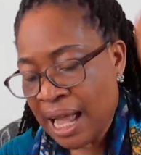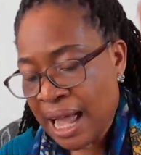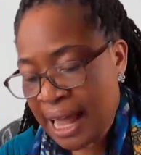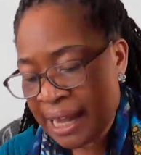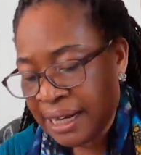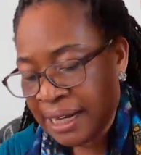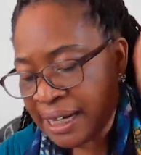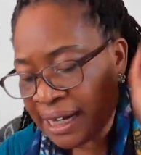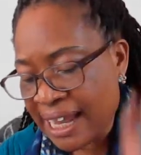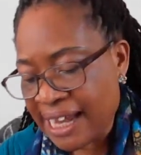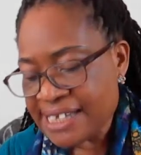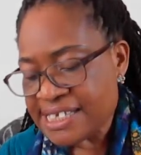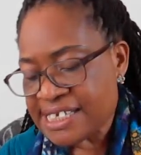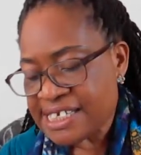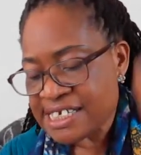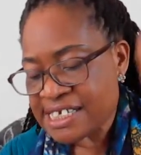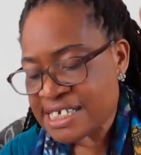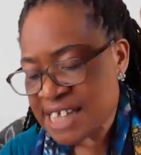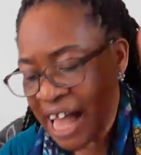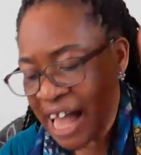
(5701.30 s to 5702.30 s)
and let
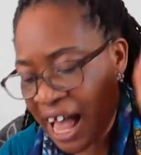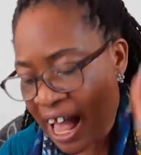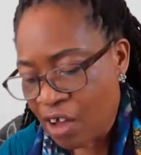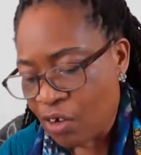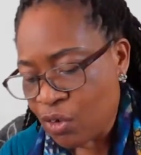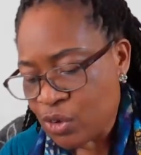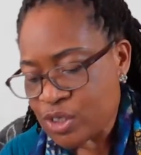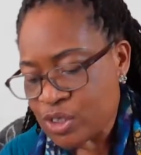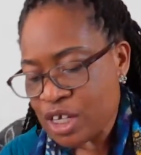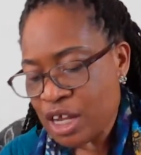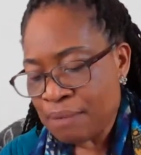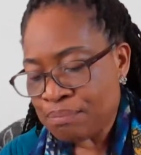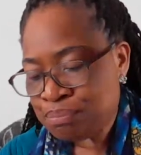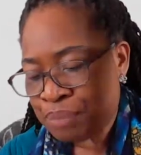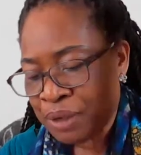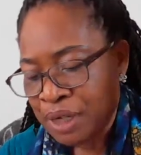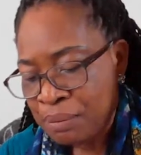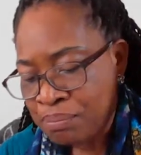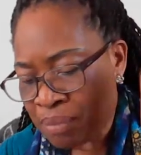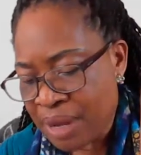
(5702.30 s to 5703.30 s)
his house
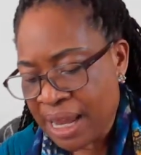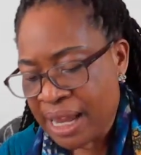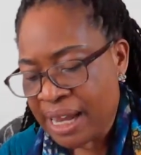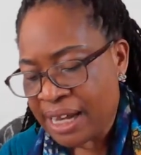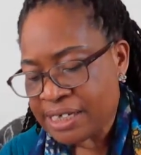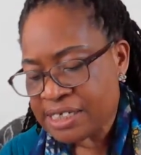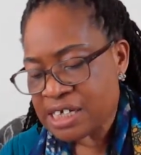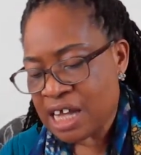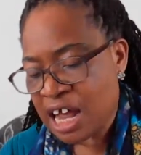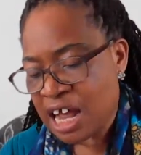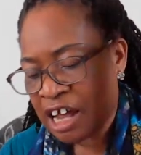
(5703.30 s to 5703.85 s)
be made